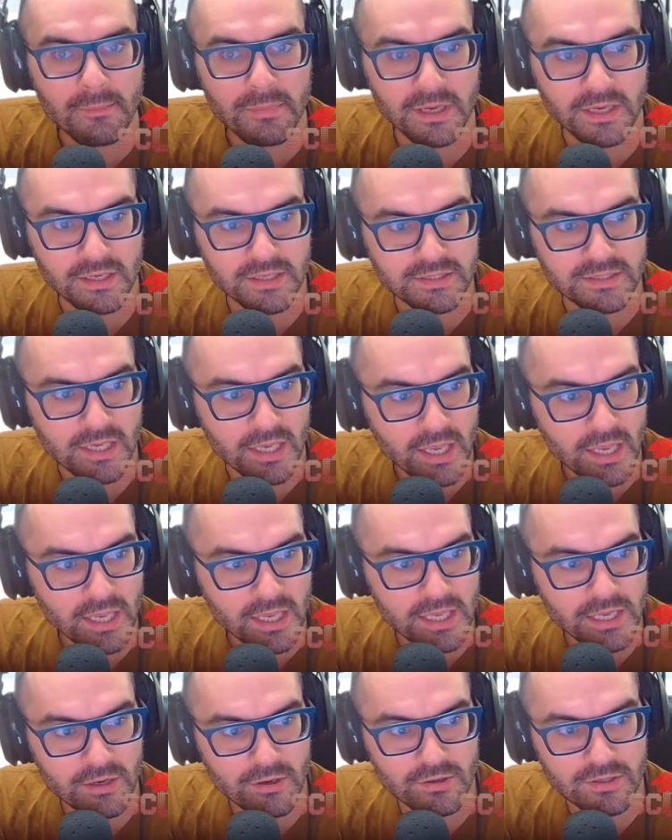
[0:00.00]
Because
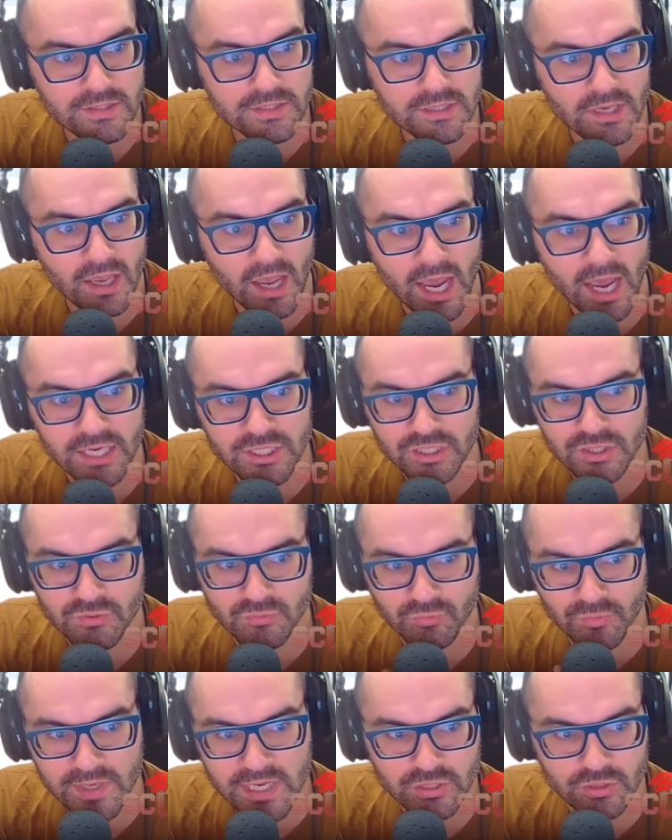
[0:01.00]
I just
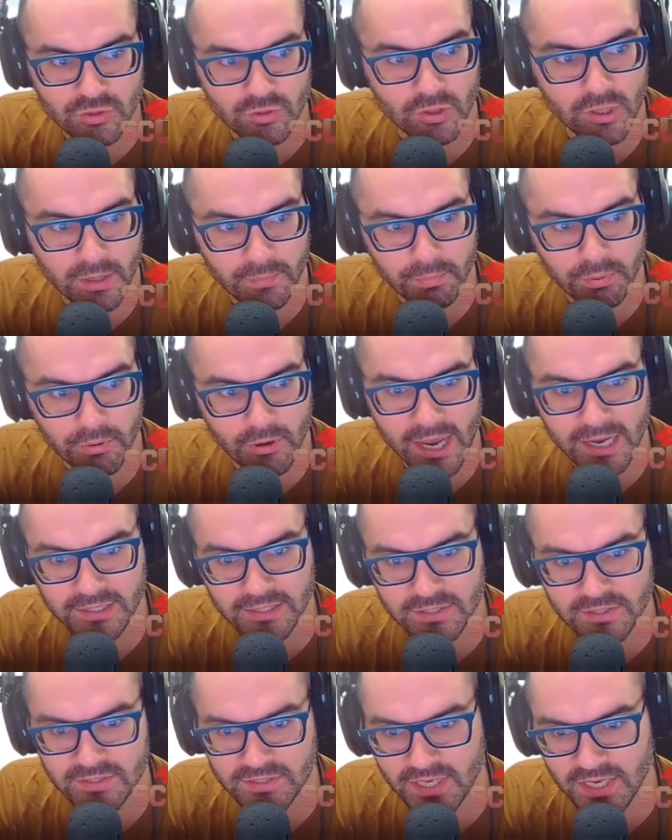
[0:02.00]
retook
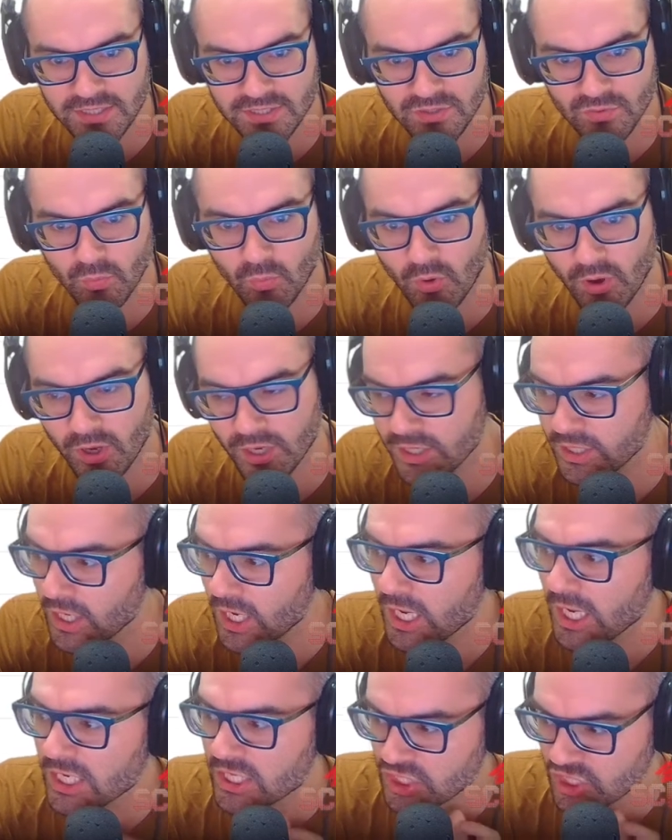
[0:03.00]
practice test one
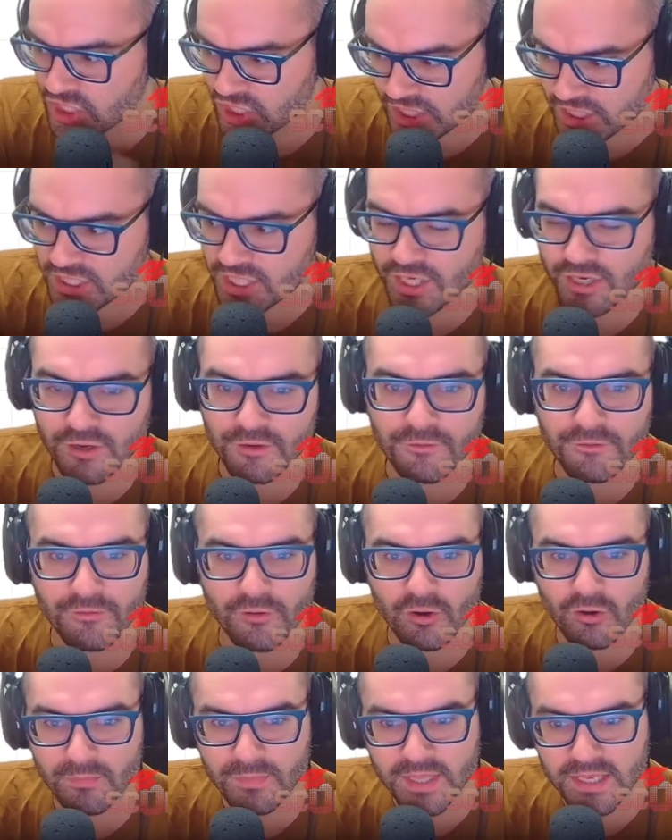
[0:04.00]
just to
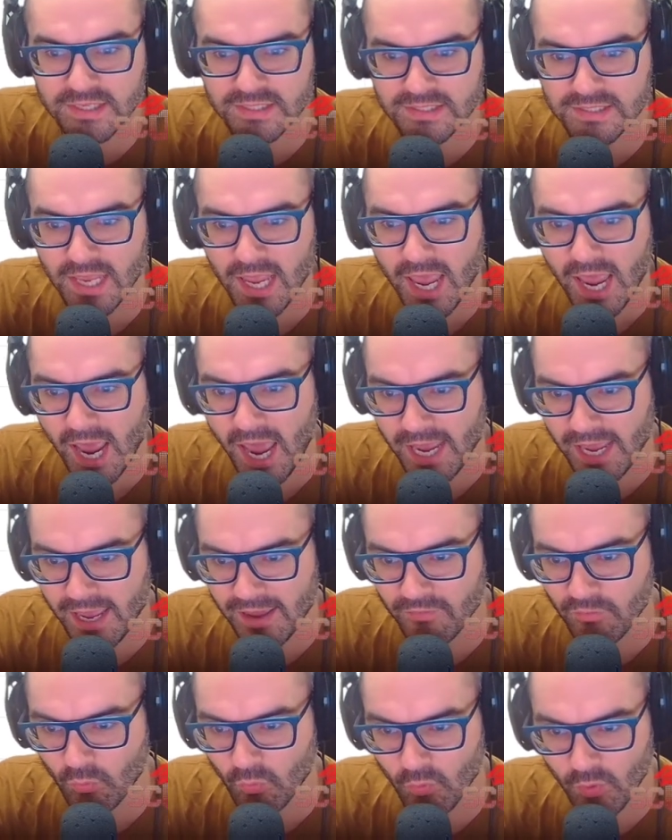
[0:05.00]
confirm this. I
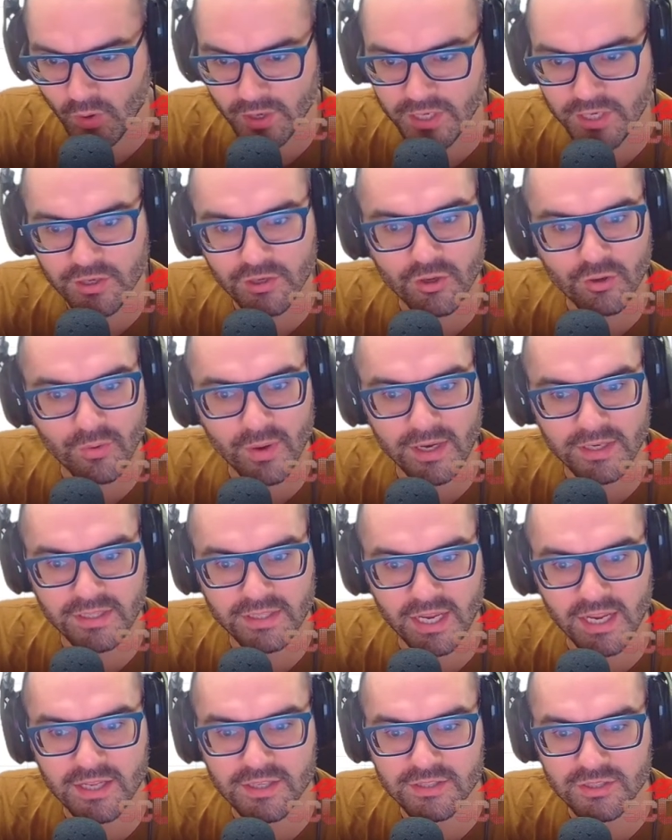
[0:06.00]
have one incorrect
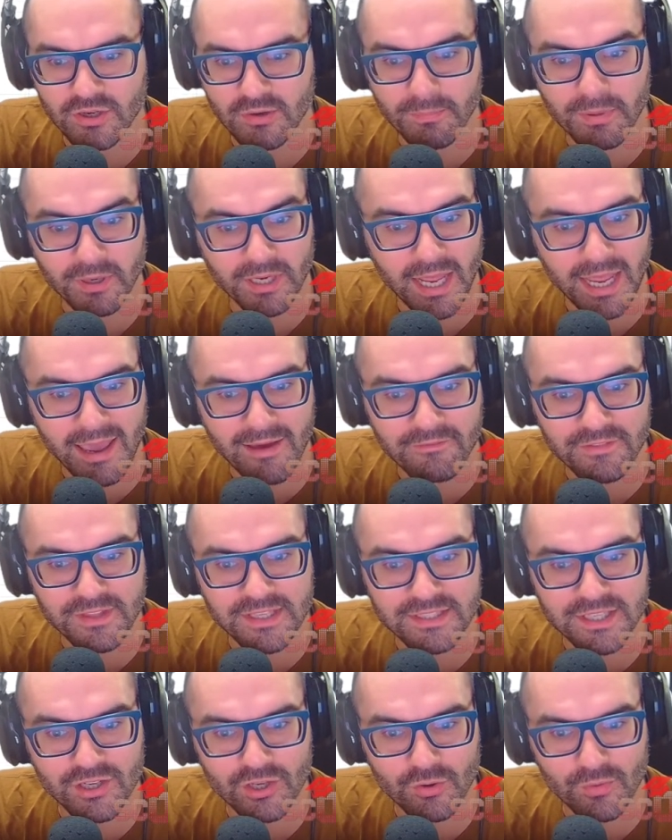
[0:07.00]
answer, but I have
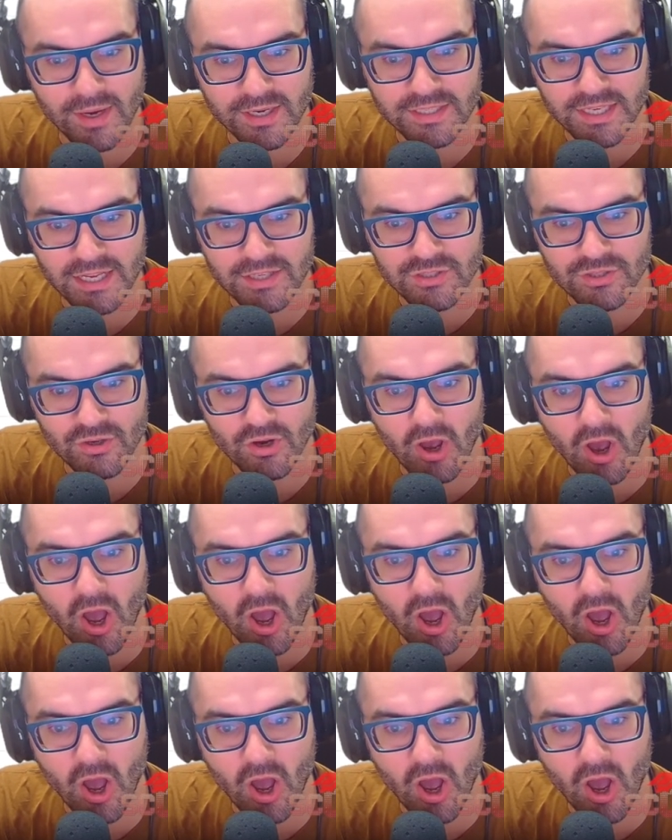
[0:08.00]
this incorrect answer